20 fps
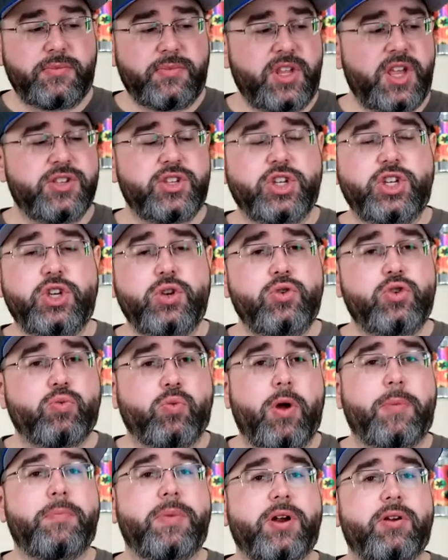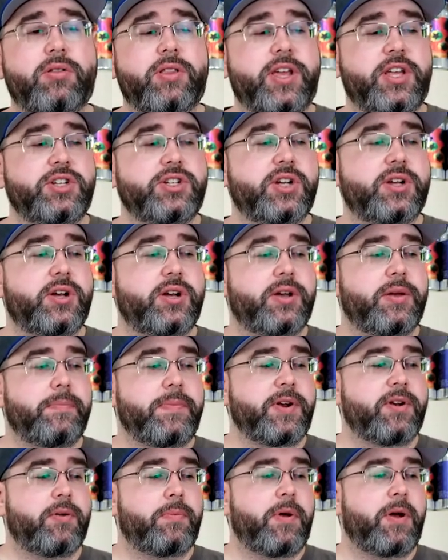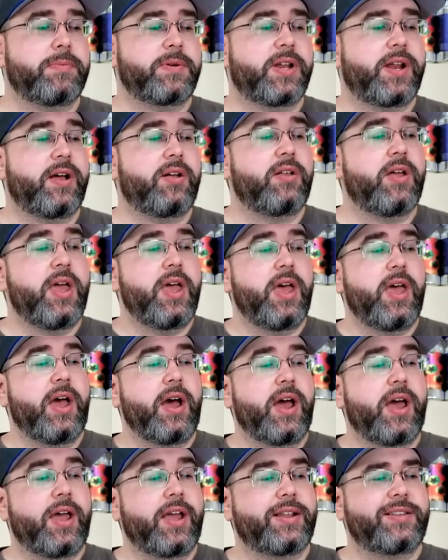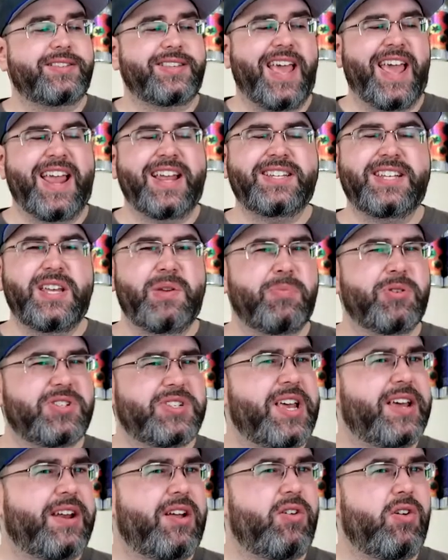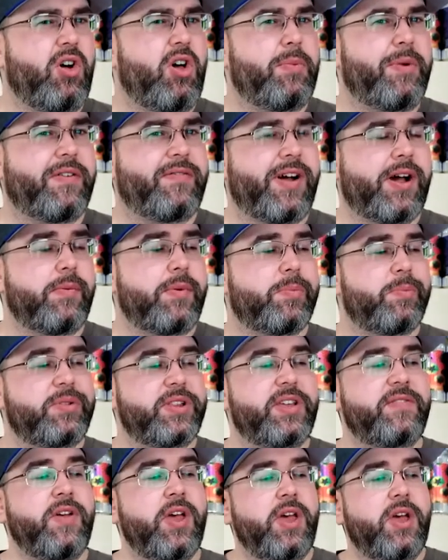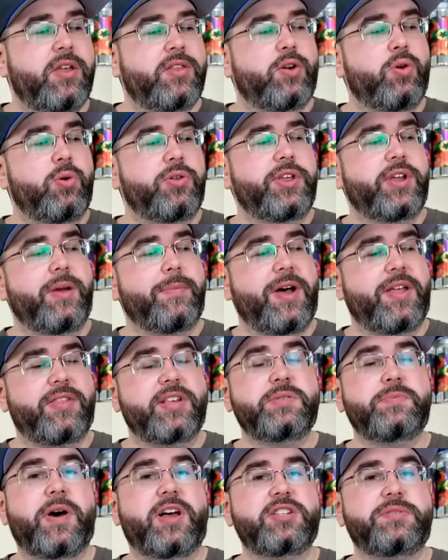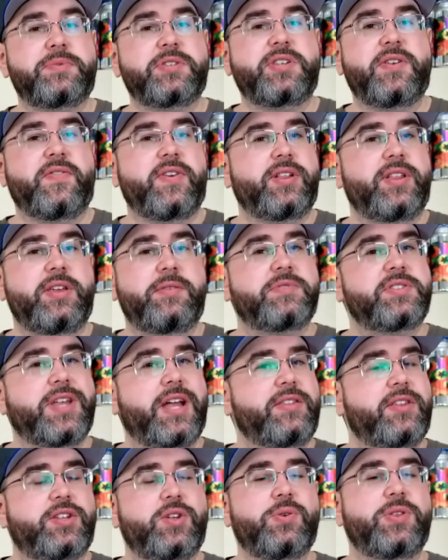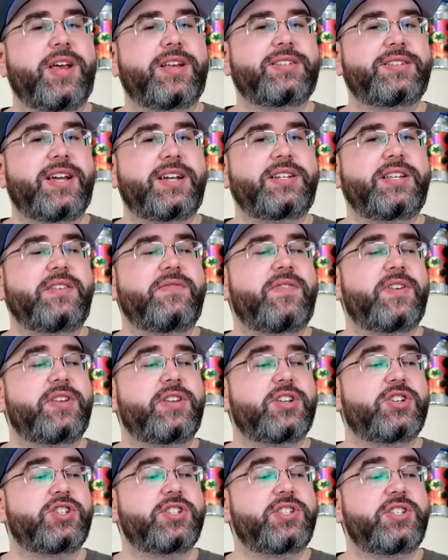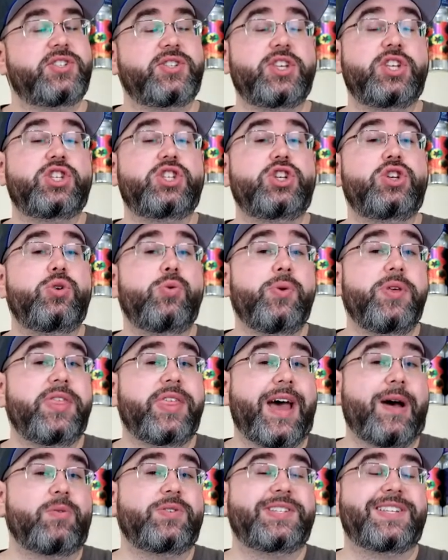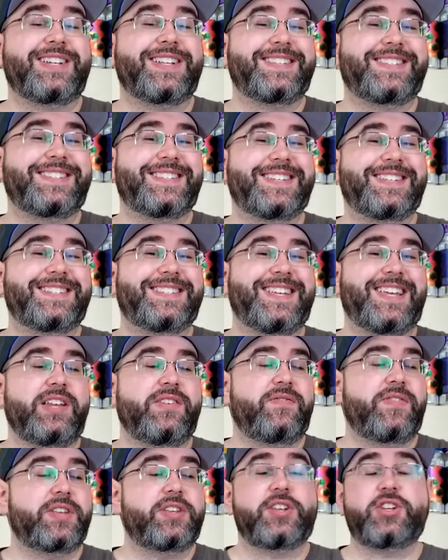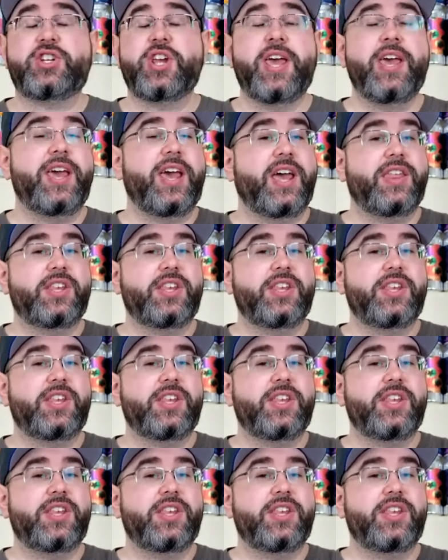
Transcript: It's a huge rum barrel-aged Imperial Pumpkin Ale. It's 18% alcohol by volume, I believe. The cool thing about this bottle specifically, it's not the 2019 vintage. This is the 2016 vintage, and